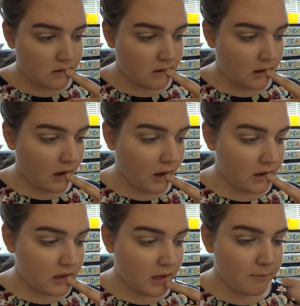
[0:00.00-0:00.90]
yeah,
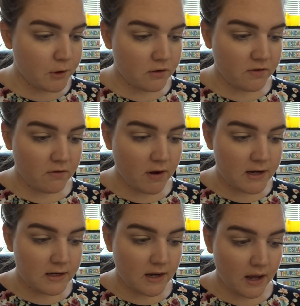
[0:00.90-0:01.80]
I think I'm good for
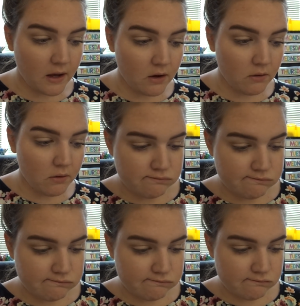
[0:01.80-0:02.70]
right now.
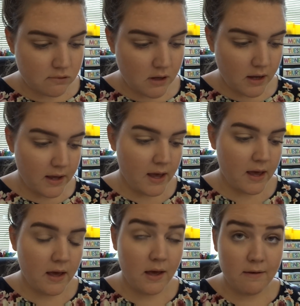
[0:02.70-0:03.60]
I
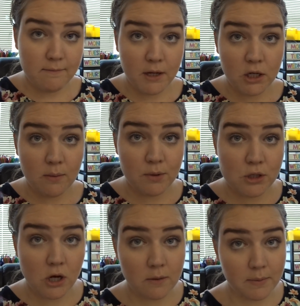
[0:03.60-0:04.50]
have my number
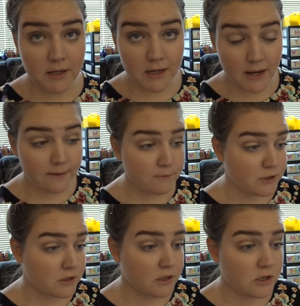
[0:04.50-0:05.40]
talk planned out. I'm
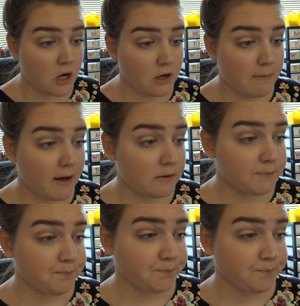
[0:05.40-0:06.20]
just going to talk about